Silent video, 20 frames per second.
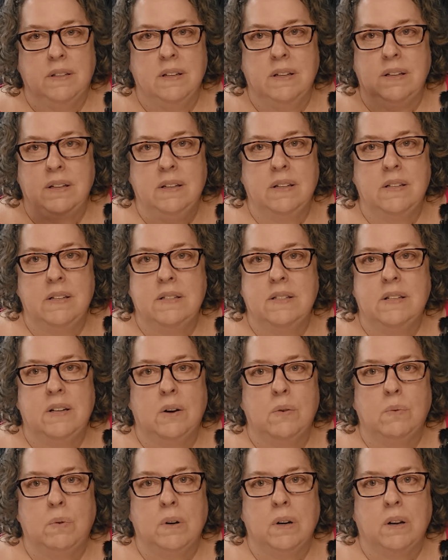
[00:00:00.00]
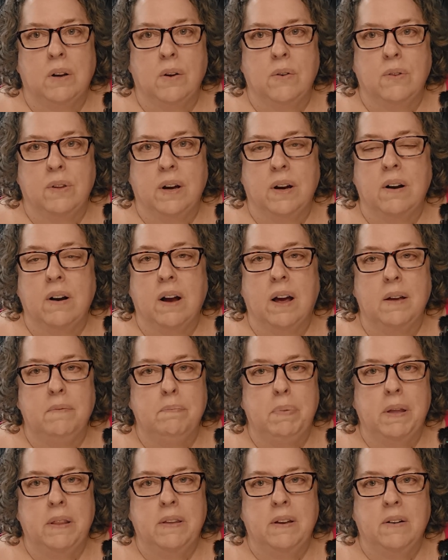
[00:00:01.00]
You just don't want to go there. I've
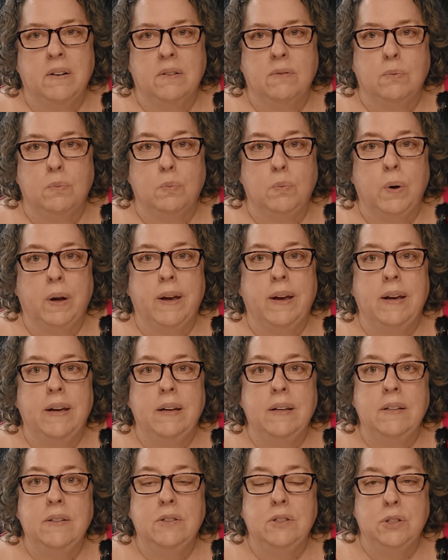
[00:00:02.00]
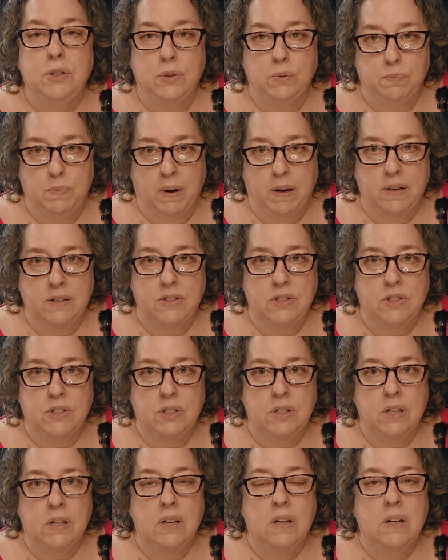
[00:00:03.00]
been there way too much.
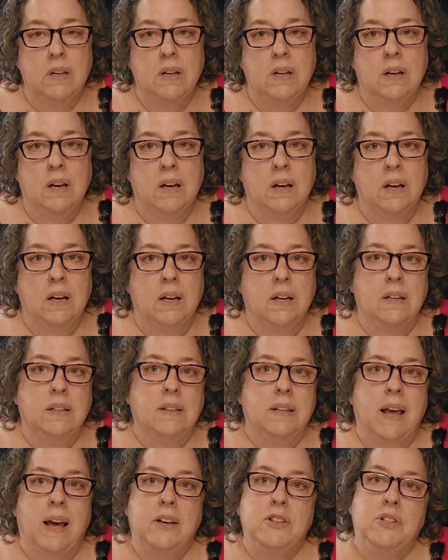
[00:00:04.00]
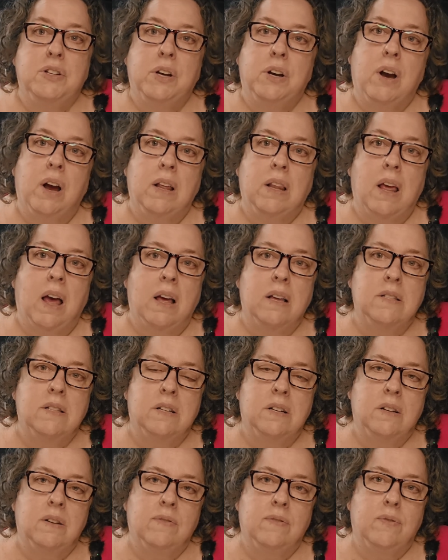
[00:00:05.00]
Last year, I
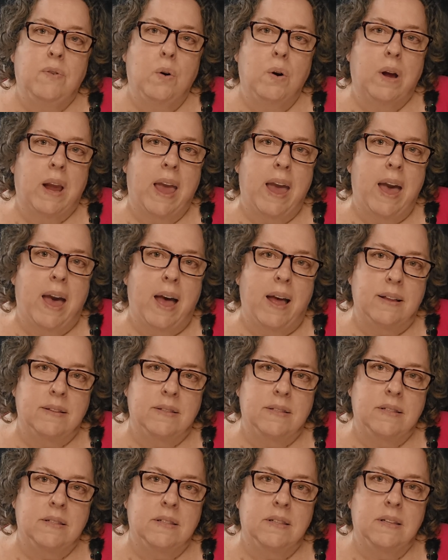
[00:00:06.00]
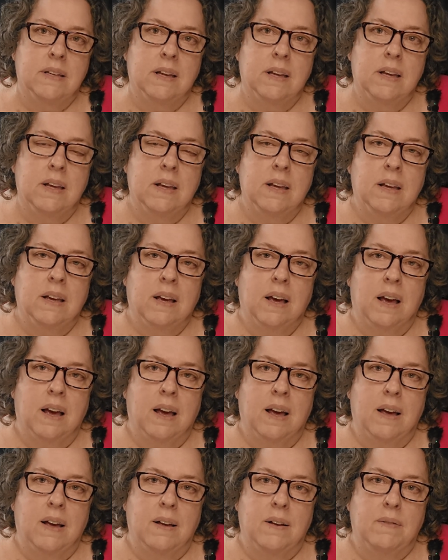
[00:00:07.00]
lost 4 cats.
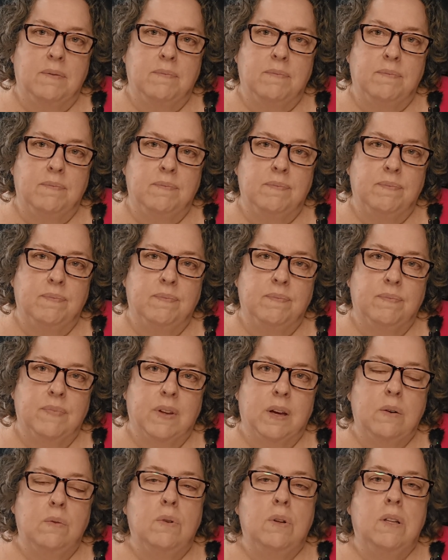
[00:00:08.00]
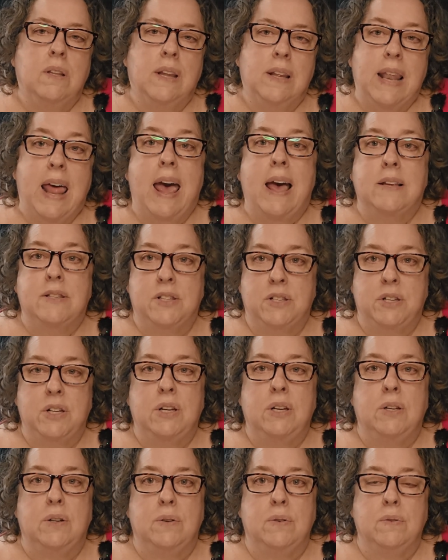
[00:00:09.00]
Well, the last
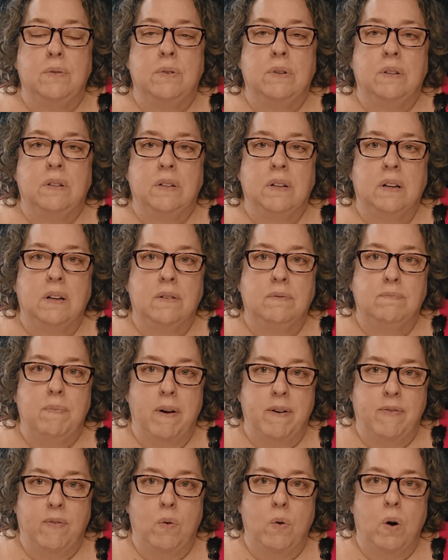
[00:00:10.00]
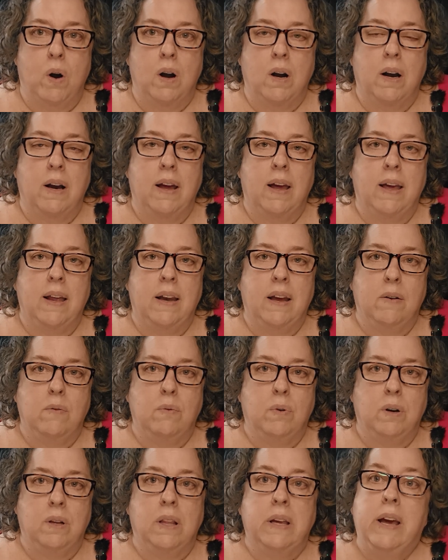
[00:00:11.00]
2 of my 4, and it
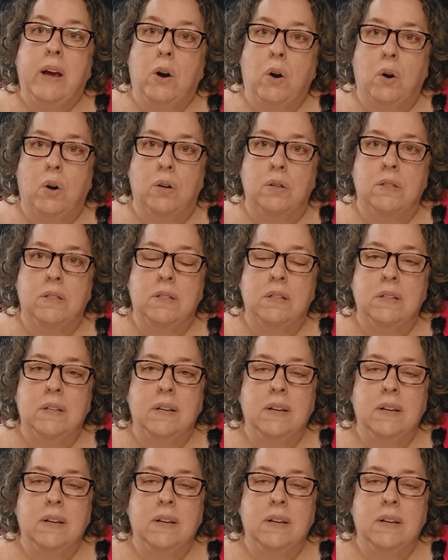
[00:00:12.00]
really hurt.